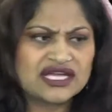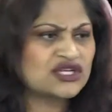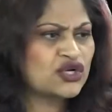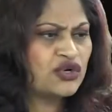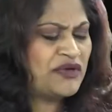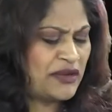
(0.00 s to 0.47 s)

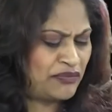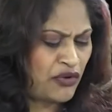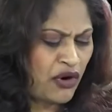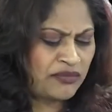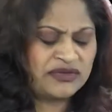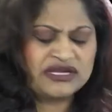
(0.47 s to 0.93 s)
It yeah. could be a
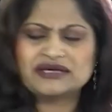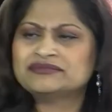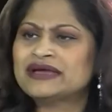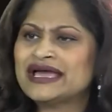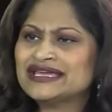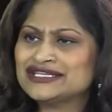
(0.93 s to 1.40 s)

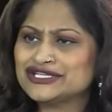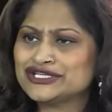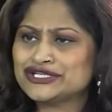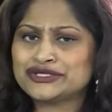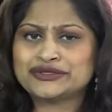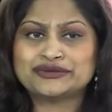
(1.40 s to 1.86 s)
problem, an
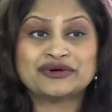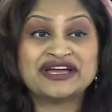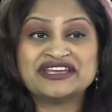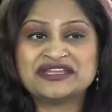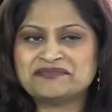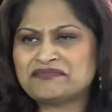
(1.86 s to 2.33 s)
issue,
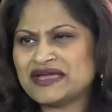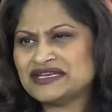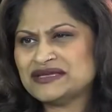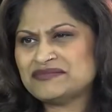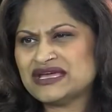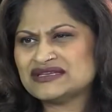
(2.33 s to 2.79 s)
an
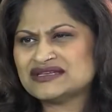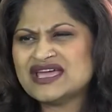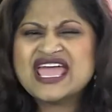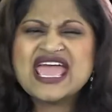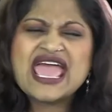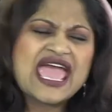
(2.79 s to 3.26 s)
impediment,
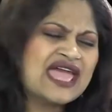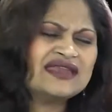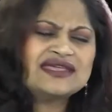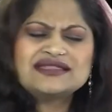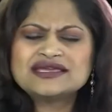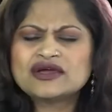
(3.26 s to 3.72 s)

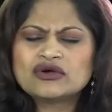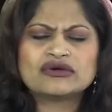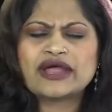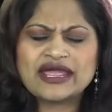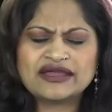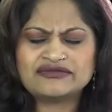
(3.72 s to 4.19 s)
anything
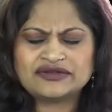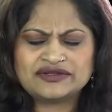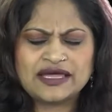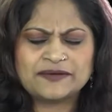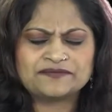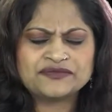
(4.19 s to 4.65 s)
or
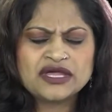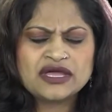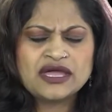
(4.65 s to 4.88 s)
everything.